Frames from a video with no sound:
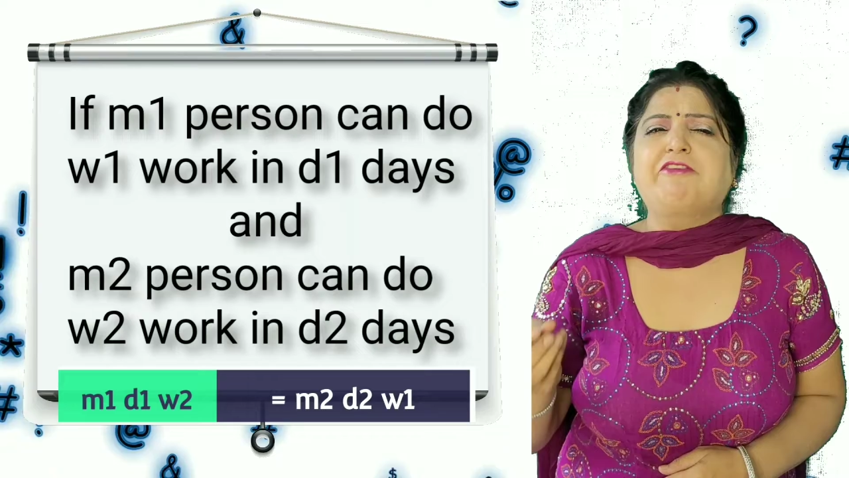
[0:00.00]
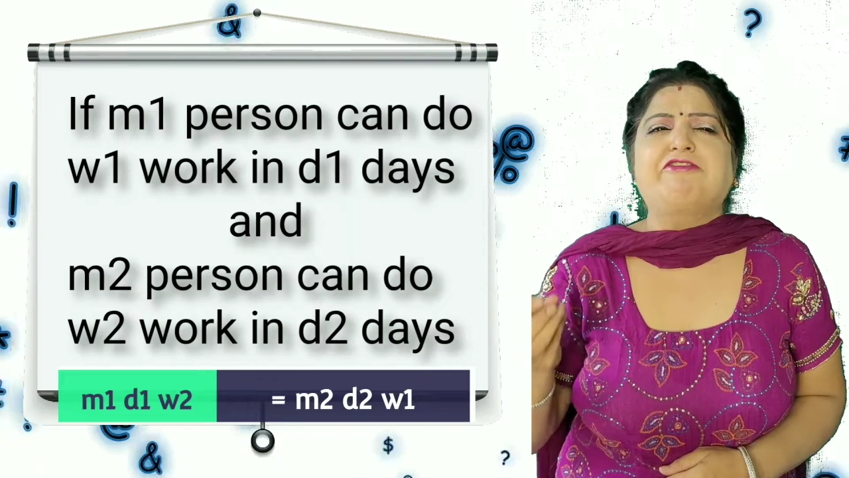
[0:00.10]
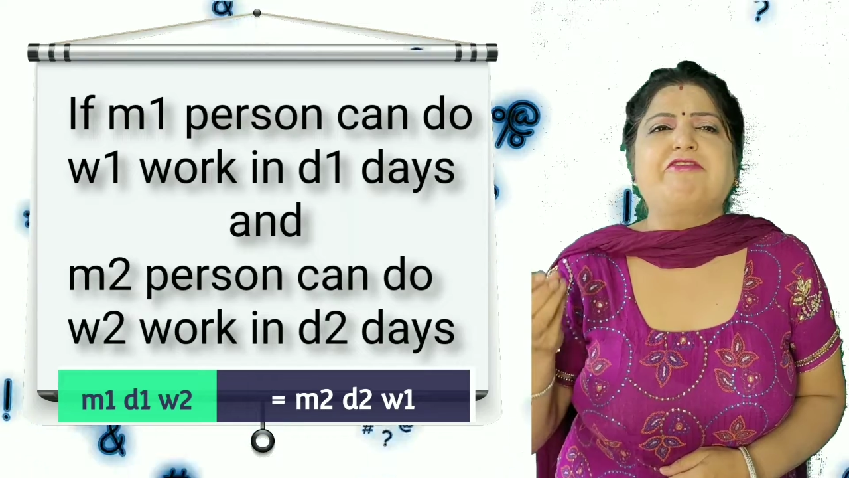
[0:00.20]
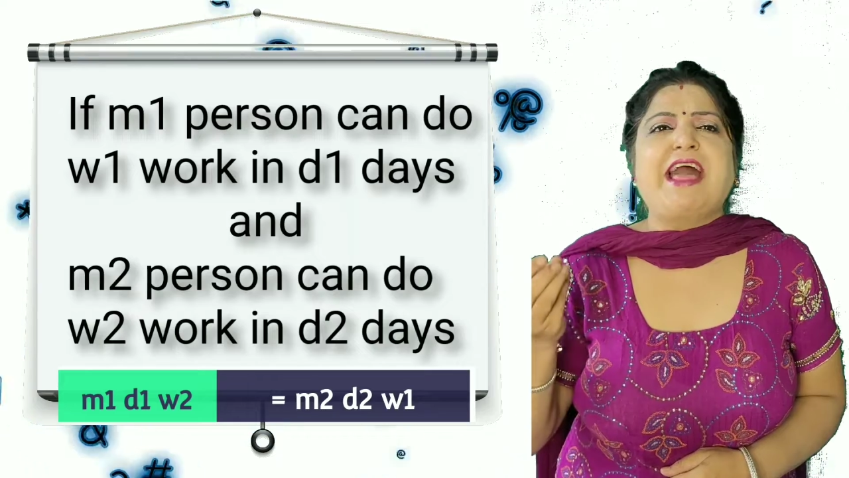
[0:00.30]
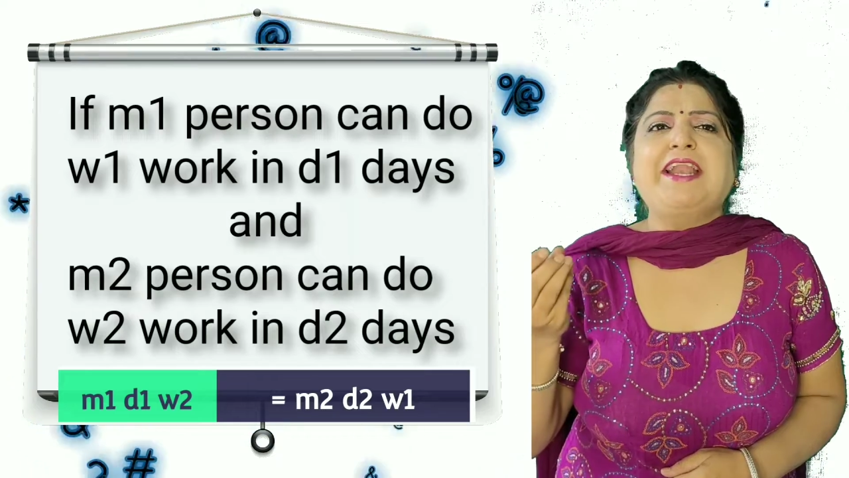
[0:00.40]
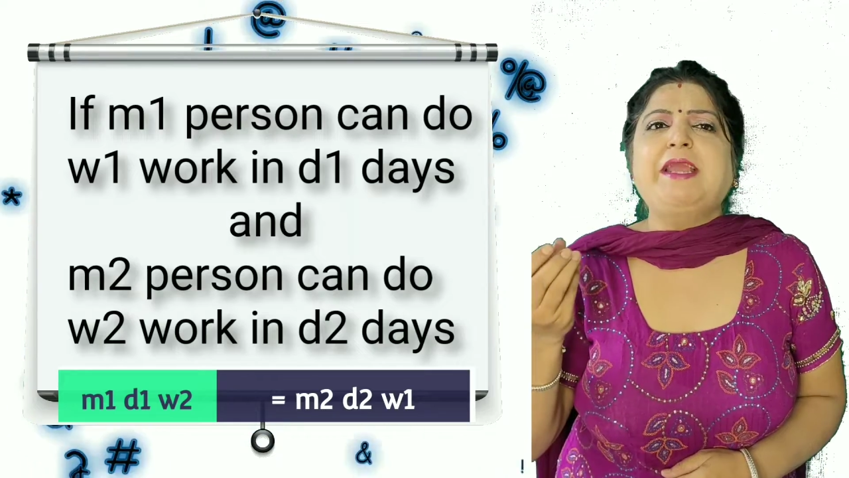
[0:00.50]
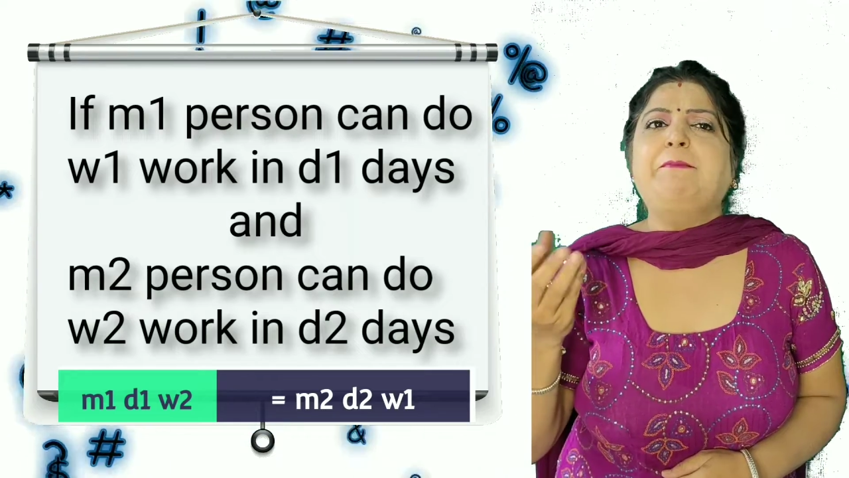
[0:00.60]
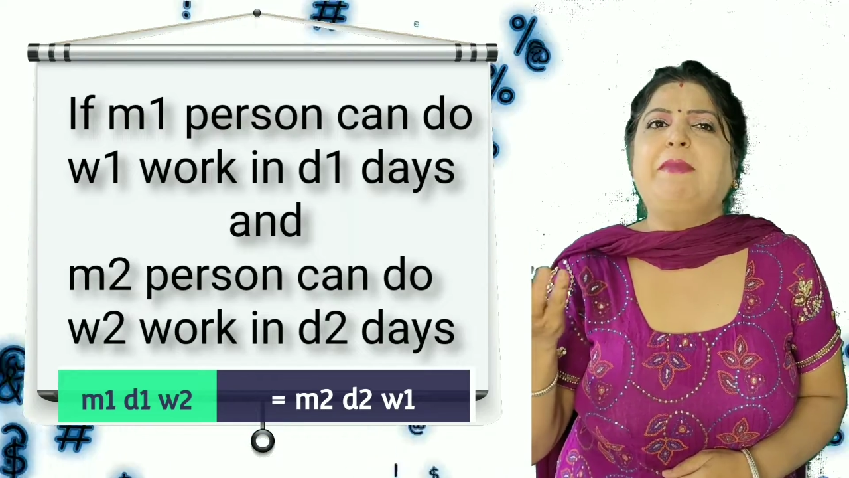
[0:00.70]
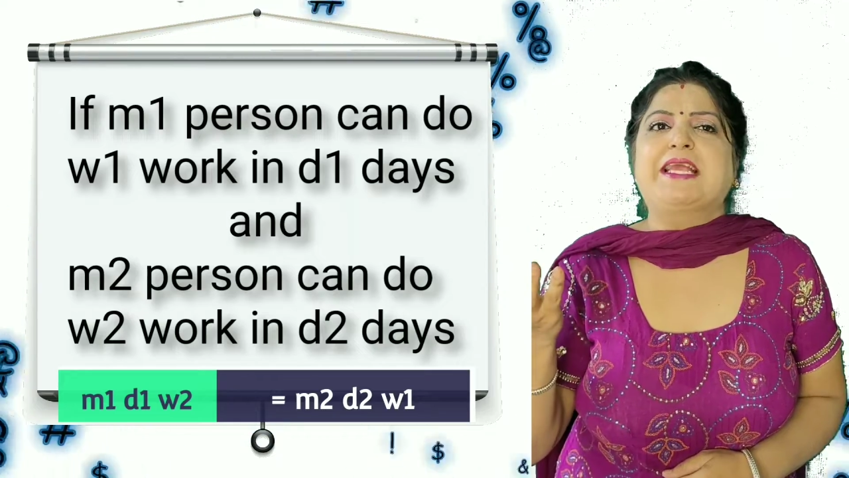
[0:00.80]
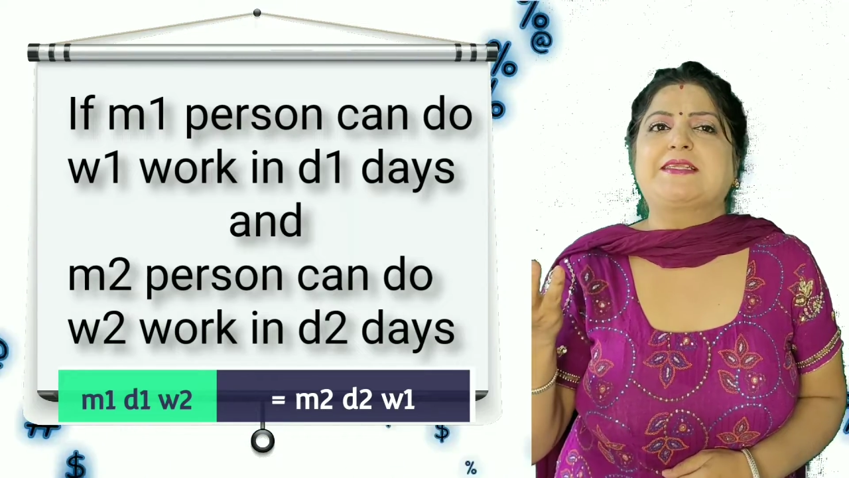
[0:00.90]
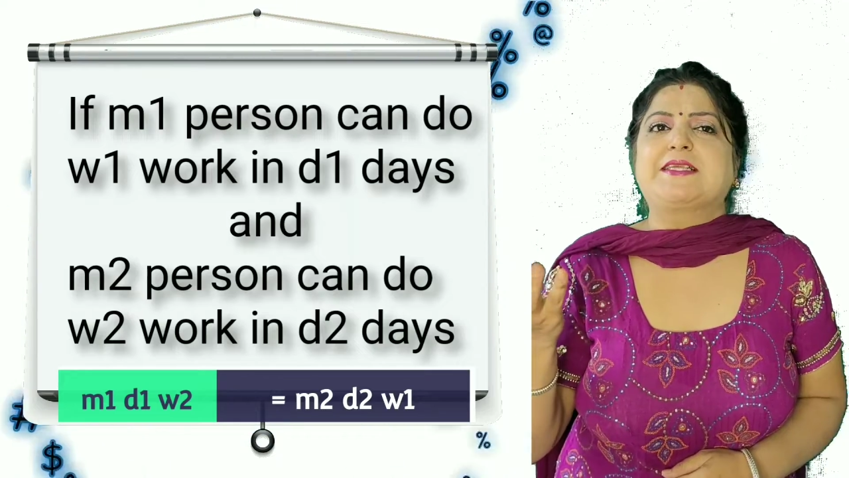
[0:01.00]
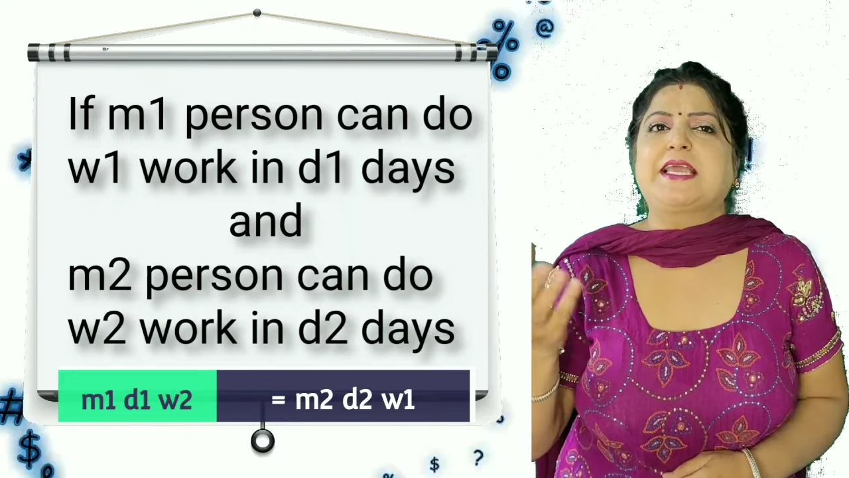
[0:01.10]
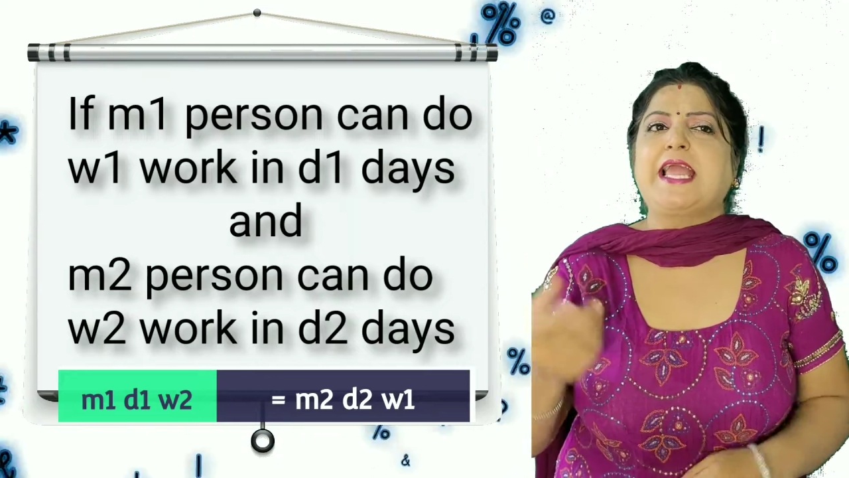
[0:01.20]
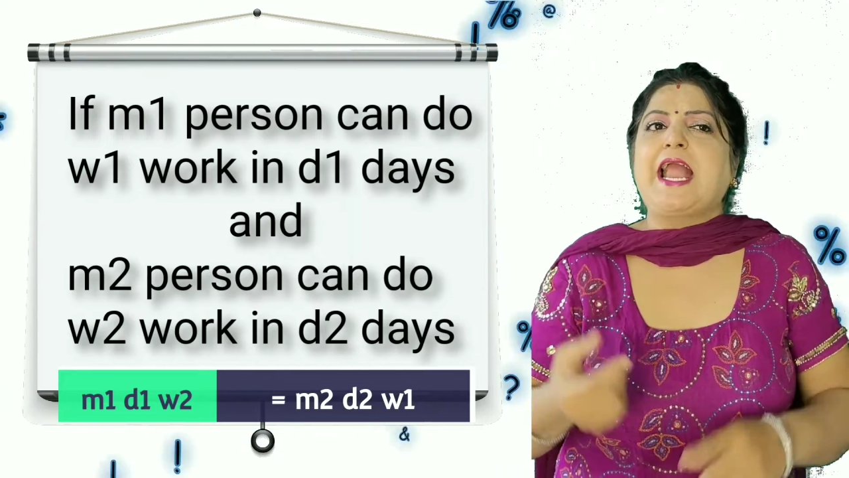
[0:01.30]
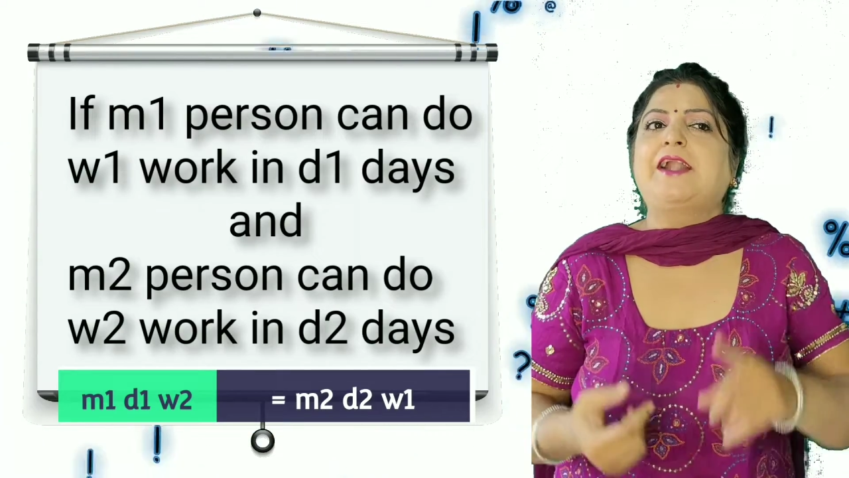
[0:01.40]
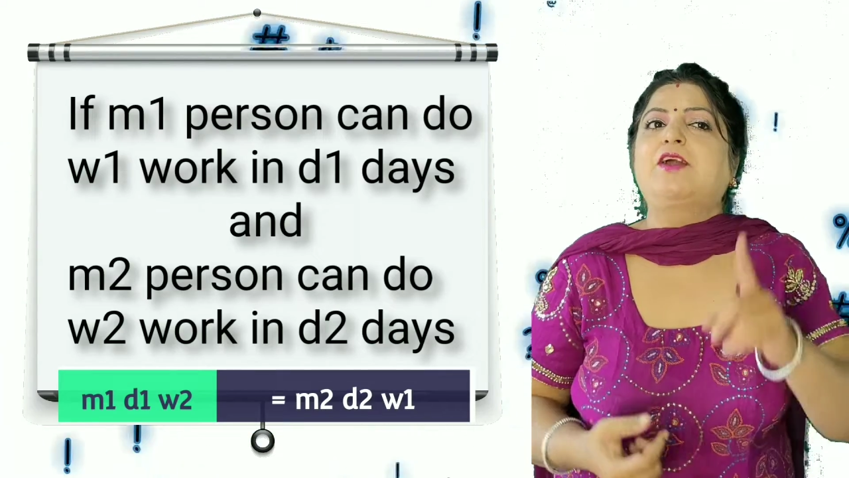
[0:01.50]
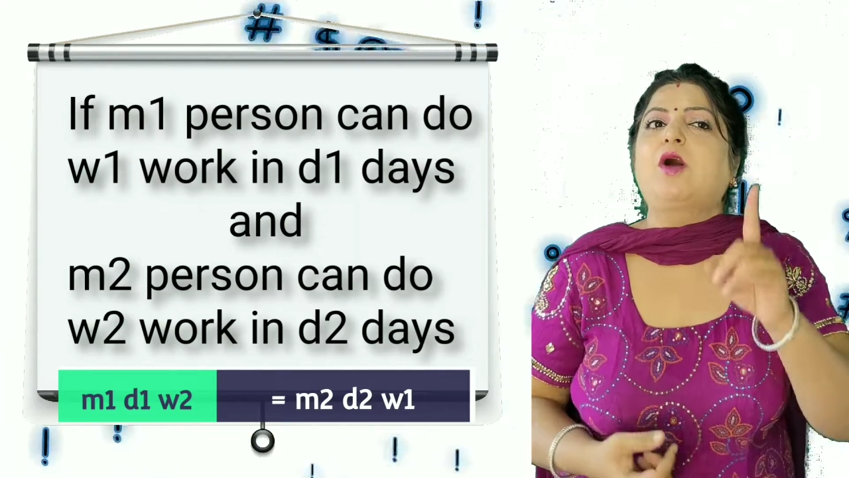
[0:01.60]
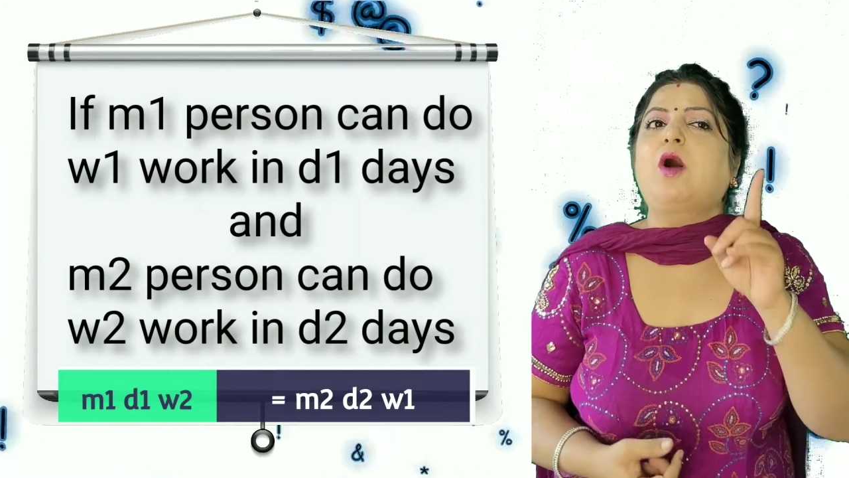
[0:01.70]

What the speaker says: a very basic and